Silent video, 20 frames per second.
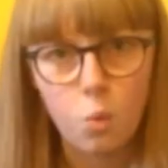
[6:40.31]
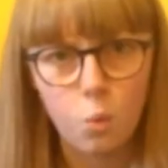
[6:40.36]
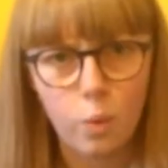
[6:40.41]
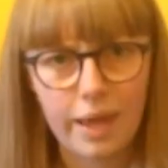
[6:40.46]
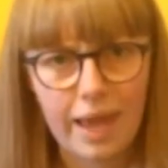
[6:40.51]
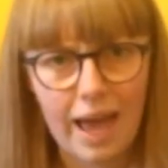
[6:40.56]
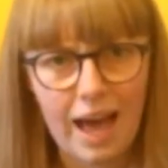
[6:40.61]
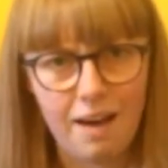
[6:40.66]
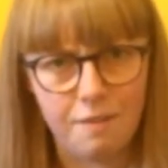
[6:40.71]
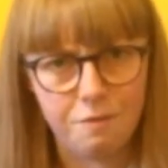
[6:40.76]

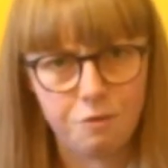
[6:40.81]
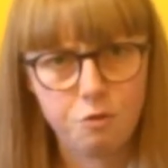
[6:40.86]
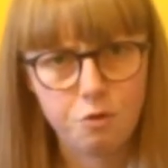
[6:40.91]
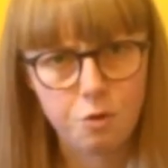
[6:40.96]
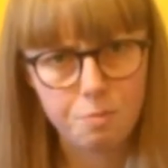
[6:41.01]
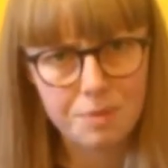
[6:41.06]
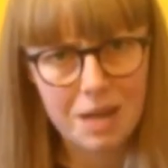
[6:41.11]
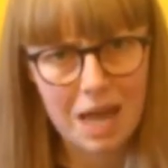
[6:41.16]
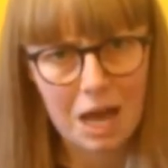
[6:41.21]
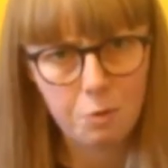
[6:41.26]
We have
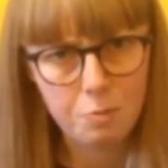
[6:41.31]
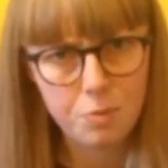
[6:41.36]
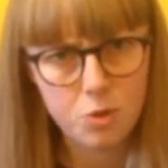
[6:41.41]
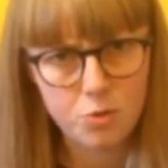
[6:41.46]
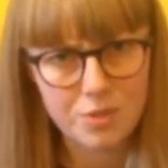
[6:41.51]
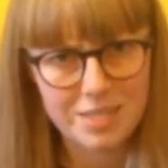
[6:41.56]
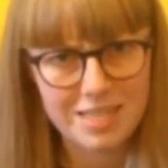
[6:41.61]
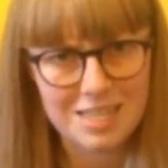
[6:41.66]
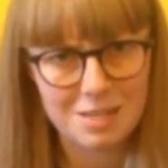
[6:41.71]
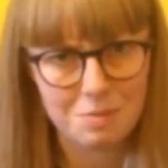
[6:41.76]
from Now
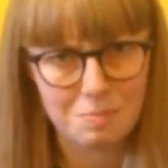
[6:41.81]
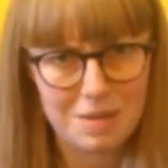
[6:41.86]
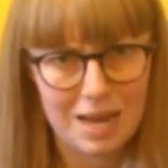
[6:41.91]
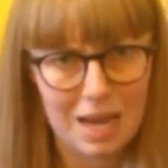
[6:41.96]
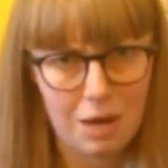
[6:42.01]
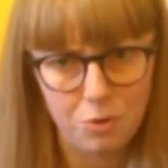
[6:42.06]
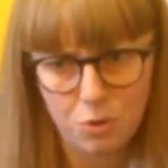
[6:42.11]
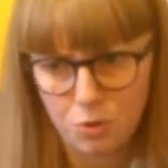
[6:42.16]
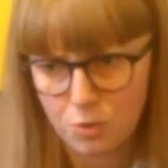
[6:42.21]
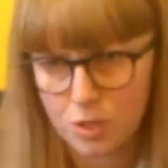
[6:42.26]
Museum,
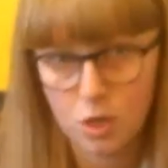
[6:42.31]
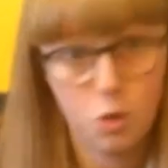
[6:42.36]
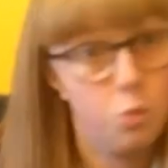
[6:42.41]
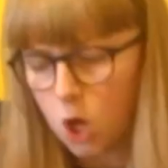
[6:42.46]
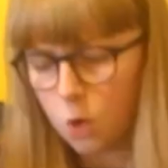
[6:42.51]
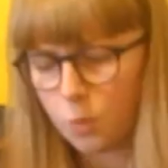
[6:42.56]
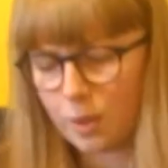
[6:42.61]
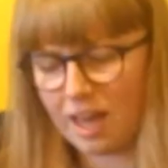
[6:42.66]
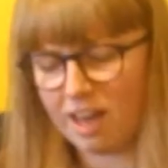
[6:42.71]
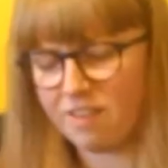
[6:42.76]
Now You Don't.
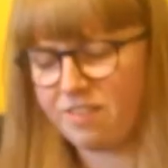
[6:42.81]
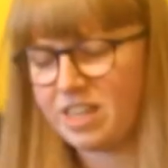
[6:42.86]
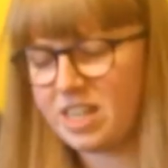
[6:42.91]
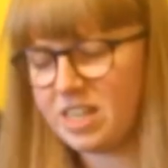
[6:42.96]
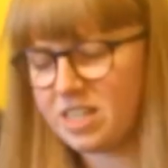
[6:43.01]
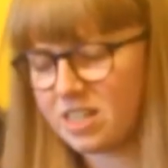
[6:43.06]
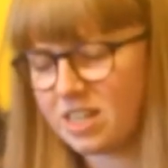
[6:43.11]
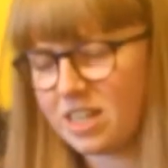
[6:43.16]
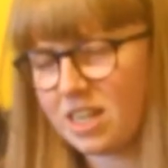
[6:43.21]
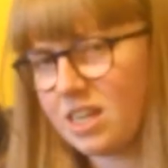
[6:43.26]
We have
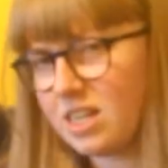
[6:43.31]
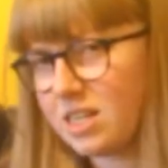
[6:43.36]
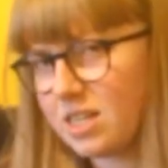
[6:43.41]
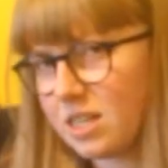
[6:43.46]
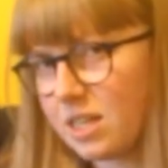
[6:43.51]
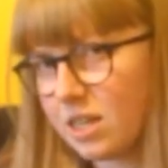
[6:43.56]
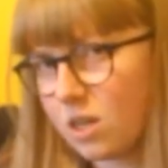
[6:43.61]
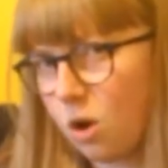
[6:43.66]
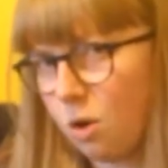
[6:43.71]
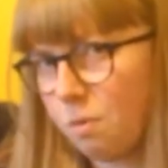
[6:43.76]
He's an
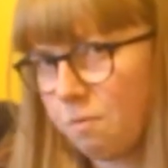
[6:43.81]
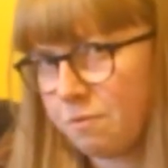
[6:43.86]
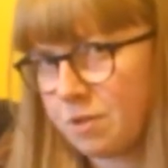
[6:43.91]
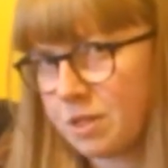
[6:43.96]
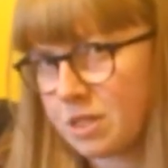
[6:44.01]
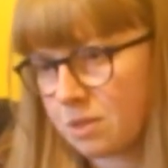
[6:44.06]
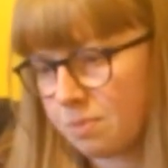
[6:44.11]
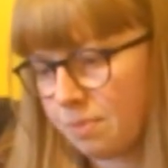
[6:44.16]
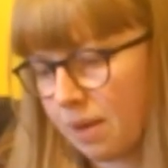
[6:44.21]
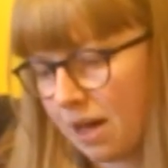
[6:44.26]
Easily
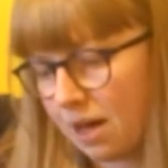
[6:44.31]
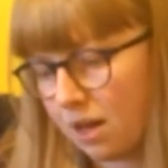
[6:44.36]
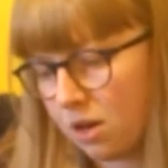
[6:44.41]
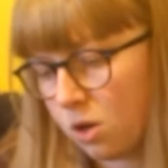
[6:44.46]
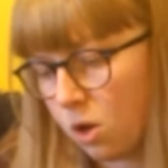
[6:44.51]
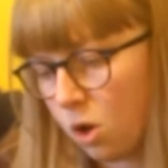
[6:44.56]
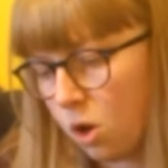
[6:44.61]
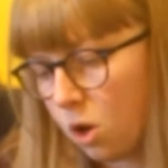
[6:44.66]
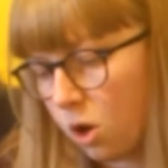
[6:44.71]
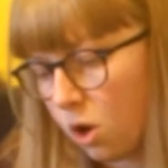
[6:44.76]
Convinced
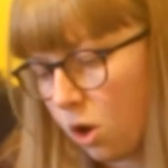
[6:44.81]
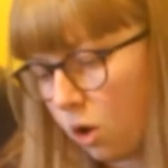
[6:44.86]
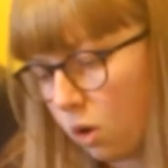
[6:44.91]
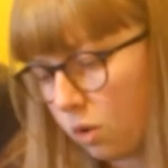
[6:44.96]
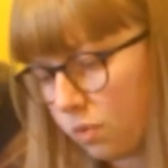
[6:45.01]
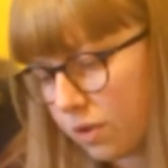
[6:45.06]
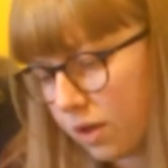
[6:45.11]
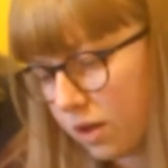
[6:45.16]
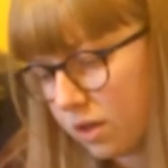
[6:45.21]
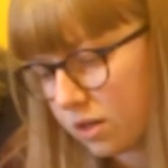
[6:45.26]
Man,
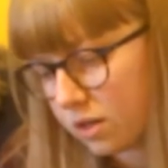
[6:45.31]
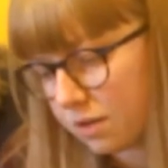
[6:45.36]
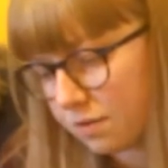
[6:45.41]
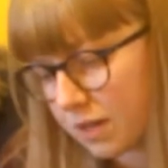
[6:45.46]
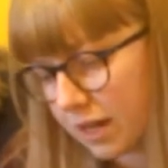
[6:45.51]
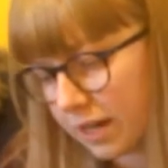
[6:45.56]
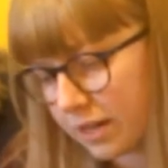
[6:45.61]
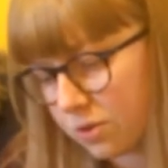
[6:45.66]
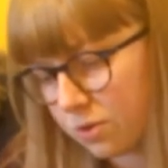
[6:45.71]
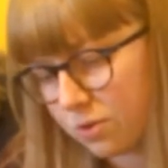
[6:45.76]
alternative
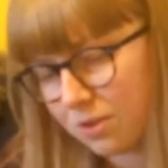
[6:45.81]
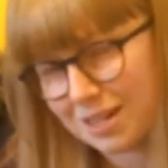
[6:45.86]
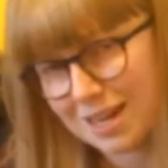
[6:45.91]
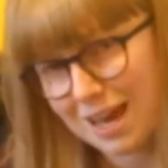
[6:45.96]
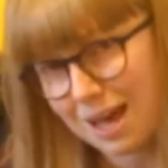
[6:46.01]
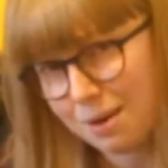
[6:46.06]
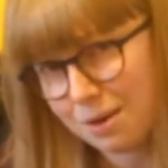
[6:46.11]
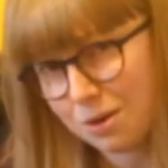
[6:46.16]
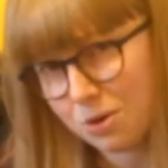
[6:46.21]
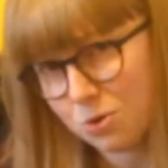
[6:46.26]
title, The
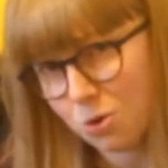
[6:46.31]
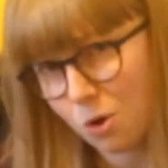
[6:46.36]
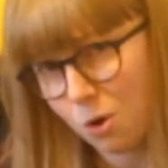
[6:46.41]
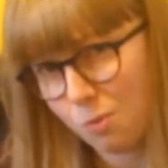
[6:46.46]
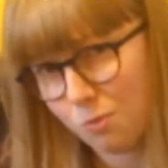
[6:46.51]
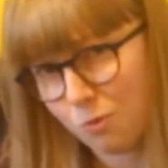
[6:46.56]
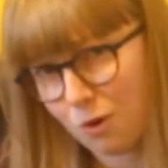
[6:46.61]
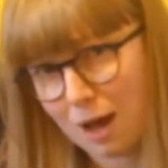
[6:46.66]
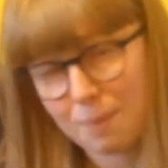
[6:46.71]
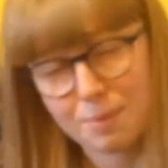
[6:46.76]
Dan and
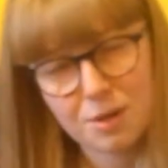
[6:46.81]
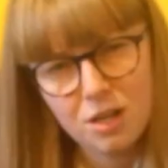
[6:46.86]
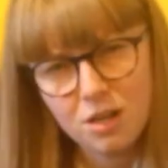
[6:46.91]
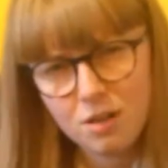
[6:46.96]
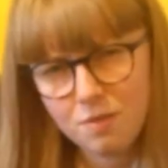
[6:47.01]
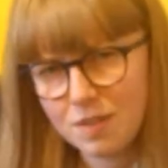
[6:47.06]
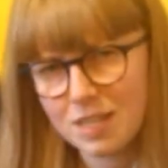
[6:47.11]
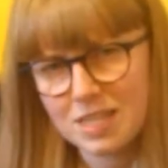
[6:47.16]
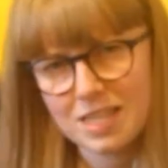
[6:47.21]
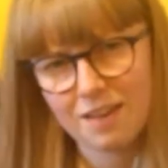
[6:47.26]
Tom Rap. None
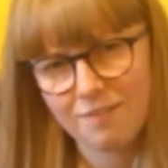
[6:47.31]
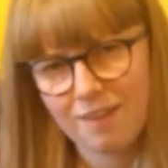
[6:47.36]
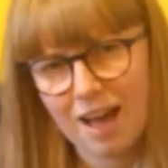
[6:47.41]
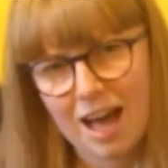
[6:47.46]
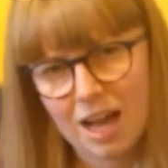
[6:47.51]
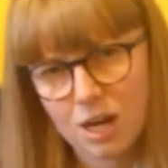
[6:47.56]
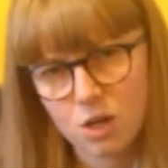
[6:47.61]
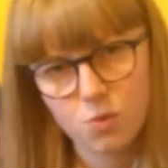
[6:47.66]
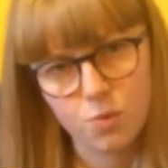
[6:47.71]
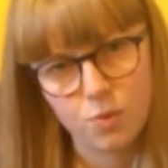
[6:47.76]
of these have
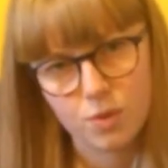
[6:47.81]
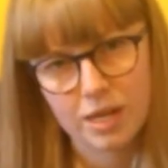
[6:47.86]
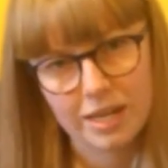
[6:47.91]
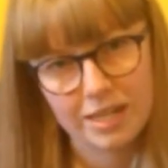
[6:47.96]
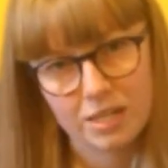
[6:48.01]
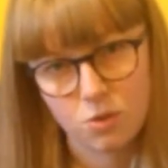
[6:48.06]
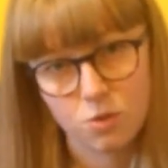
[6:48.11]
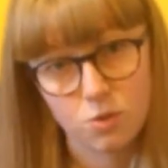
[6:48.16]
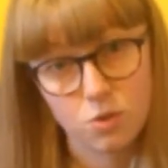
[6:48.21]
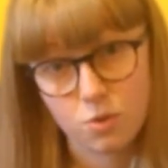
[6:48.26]
actual
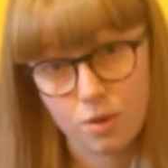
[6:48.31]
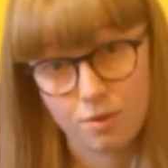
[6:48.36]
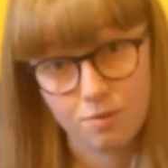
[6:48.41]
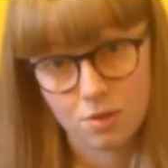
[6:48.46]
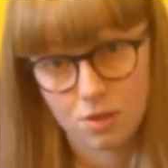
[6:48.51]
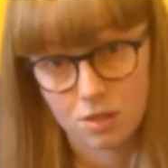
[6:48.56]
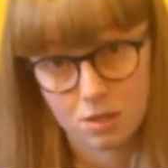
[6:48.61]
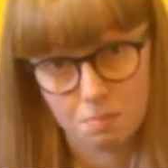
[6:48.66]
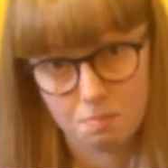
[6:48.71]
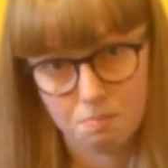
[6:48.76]
titles, so I've
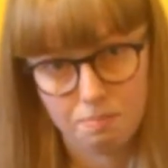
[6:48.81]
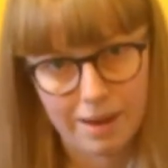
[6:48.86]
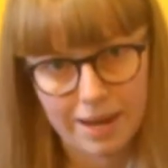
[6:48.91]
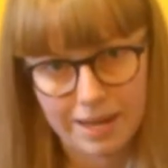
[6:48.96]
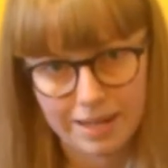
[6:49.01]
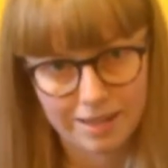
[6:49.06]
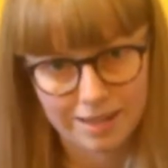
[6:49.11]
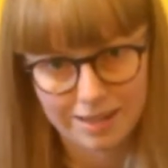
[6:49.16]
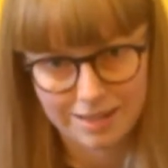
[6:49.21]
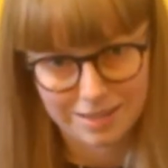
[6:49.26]
just
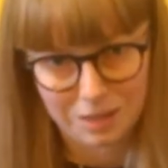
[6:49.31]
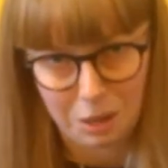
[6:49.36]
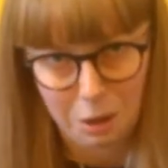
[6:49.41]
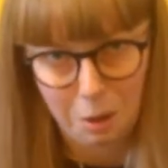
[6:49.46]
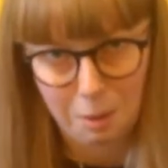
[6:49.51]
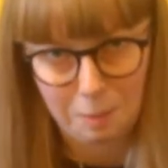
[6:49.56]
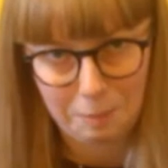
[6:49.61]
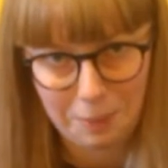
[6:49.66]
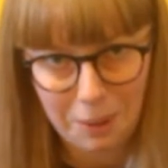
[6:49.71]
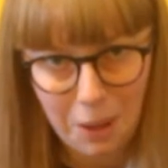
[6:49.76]
made this
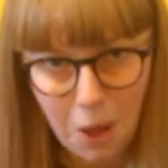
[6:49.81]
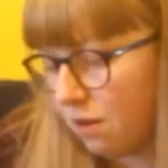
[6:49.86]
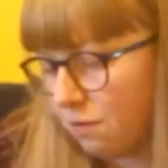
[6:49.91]
up.